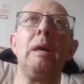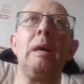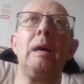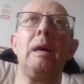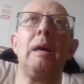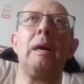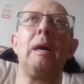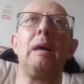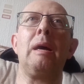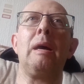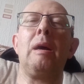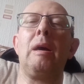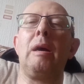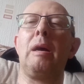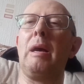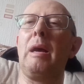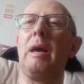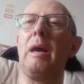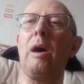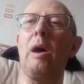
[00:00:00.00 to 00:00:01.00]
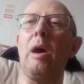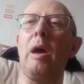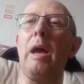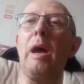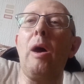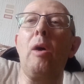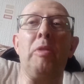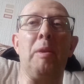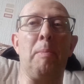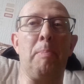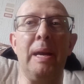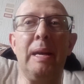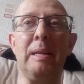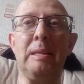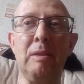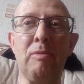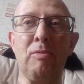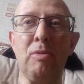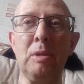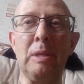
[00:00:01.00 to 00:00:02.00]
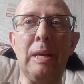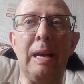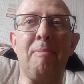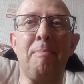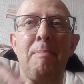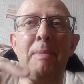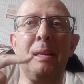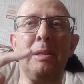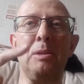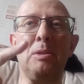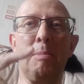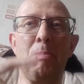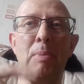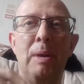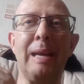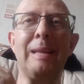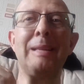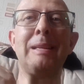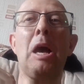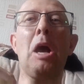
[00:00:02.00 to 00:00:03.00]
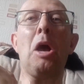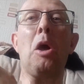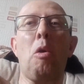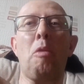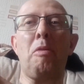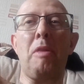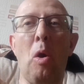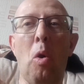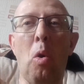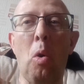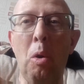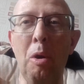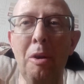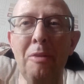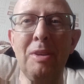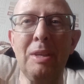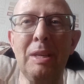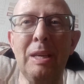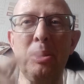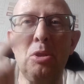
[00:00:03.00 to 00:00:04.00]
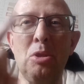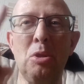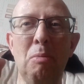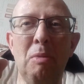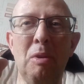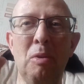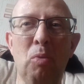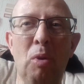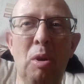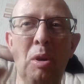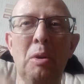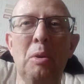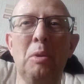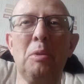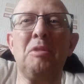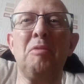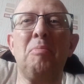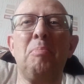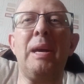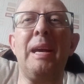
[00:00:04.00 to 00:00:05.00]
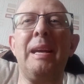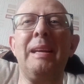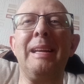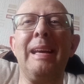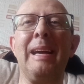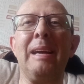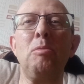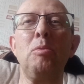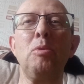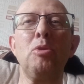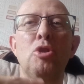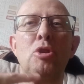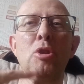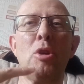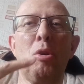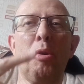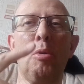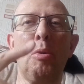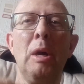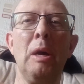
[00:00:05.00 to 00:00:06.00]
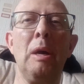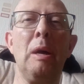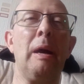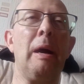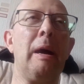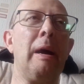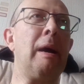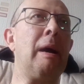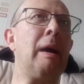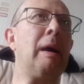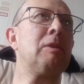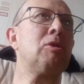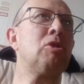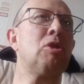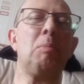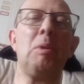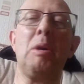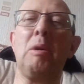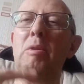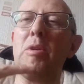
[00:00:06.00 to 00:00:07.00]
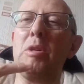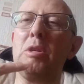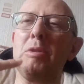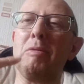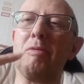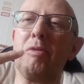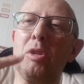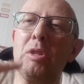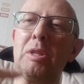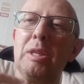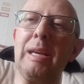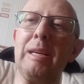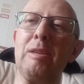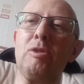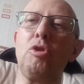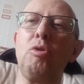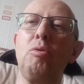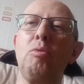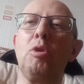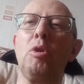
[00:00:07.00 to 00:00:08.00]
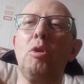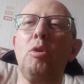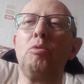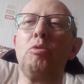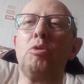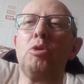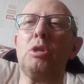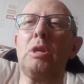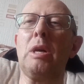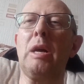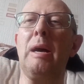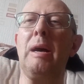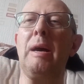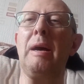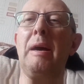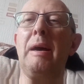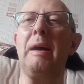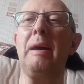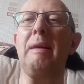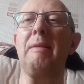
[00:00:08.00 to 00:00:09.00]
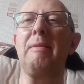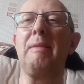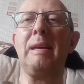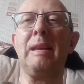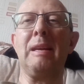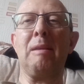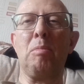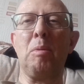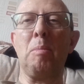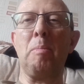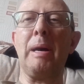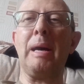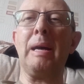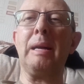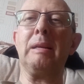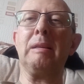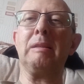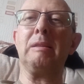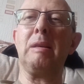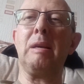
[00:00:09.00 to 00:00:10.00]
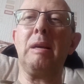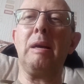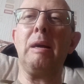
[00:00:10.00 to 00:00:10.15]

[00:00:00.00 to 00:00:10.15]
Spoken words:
the painting front, I managed to paint the whole of the kitchen with one coat of paint now. So some areas have got to get two coats. Then I'm buying